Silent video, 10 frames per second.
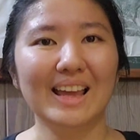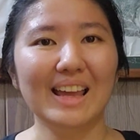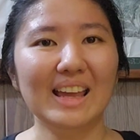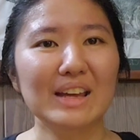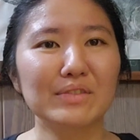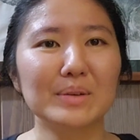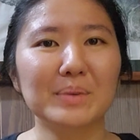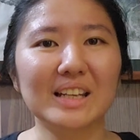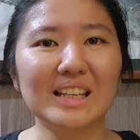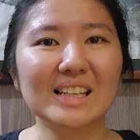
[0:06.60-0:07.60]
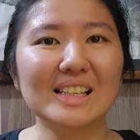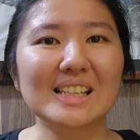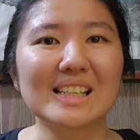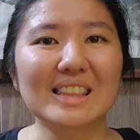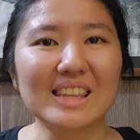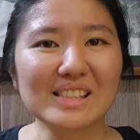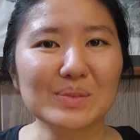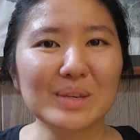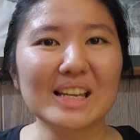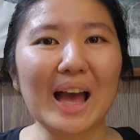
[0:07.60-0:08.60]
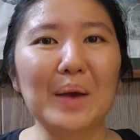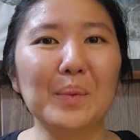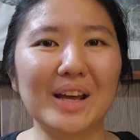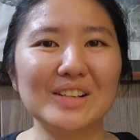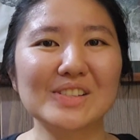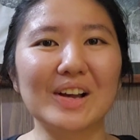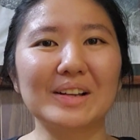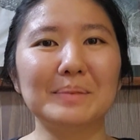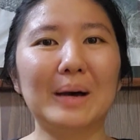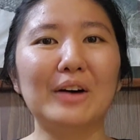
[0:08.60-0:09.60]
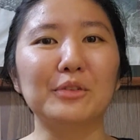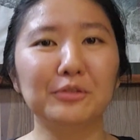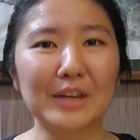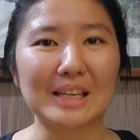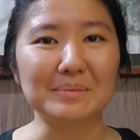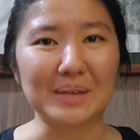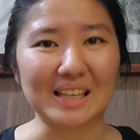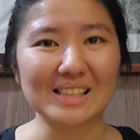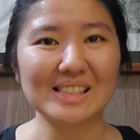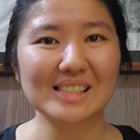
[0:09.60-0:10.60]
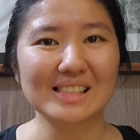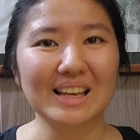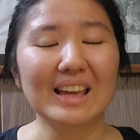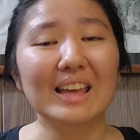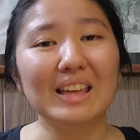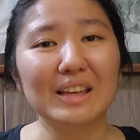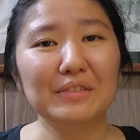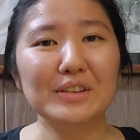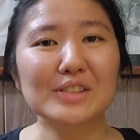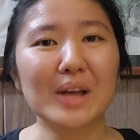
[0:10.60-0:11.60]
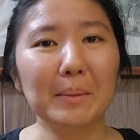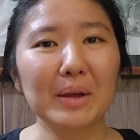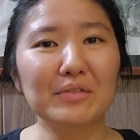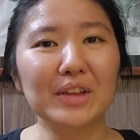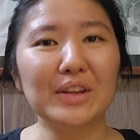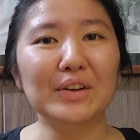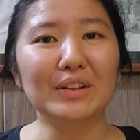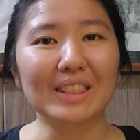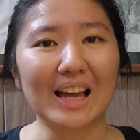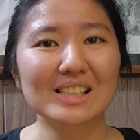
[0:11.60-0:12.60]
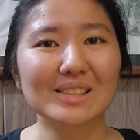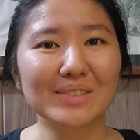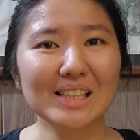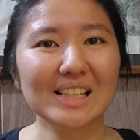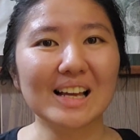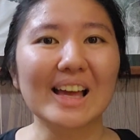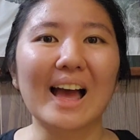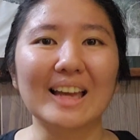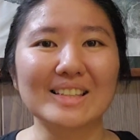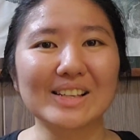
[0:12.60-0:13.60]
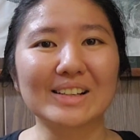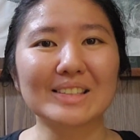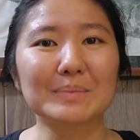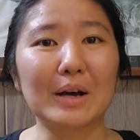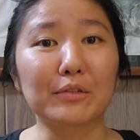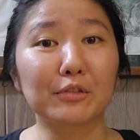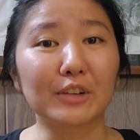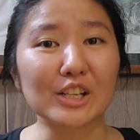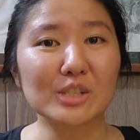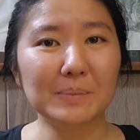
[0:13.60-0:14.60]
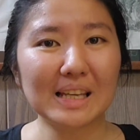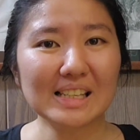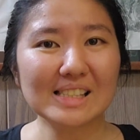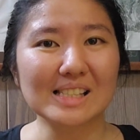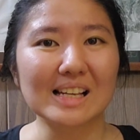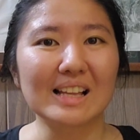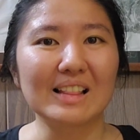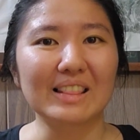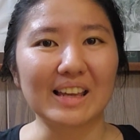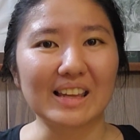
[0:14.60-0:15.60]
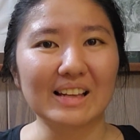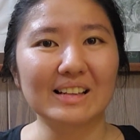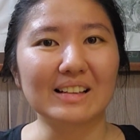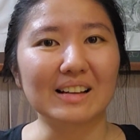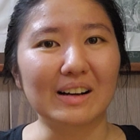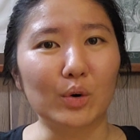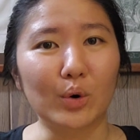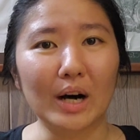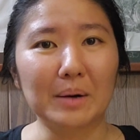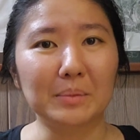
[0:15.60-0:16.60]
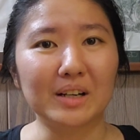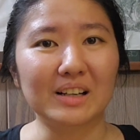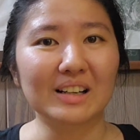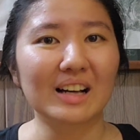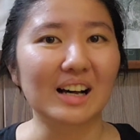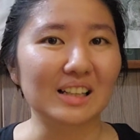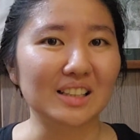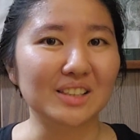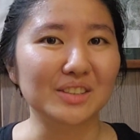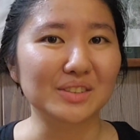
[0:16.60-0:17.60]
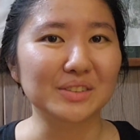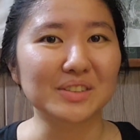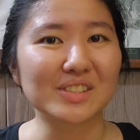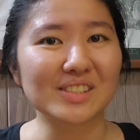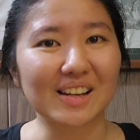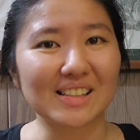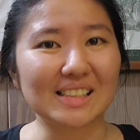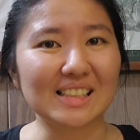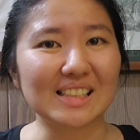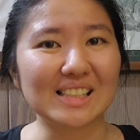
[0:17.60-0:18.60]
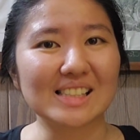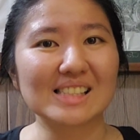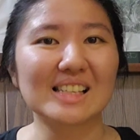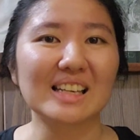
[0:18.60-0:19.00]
Hey everybody! This week I want to talk about fake baits. If you saw my video last week, I talked about fresh baits like oama, halaloo, sardines,